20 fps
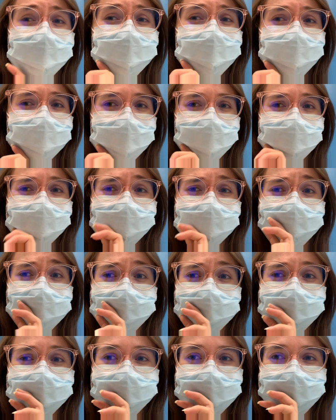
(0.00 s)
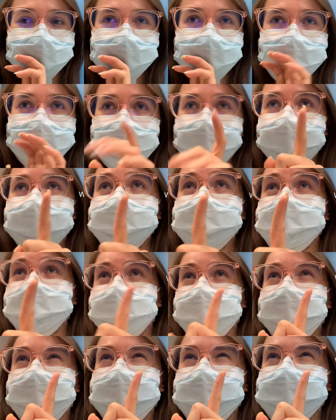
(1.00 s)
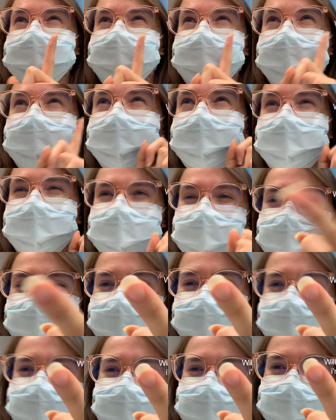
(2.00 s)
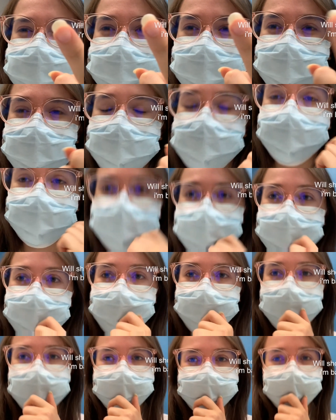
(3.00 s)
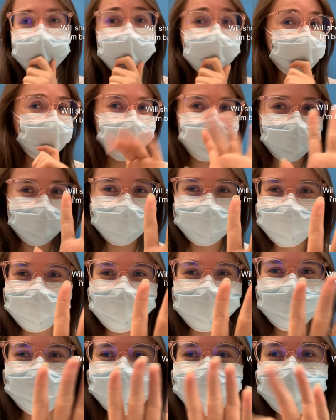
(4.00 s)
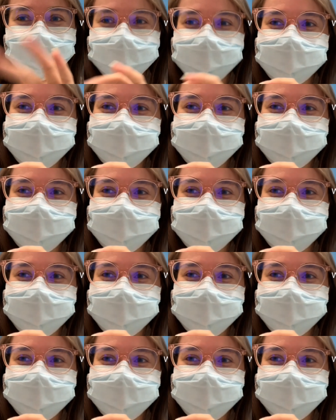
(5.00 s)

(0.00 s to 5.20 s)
so symmetrical and I want to show you guys, but my doctor's supposed to come in a little bit, so I don't want to show you guys.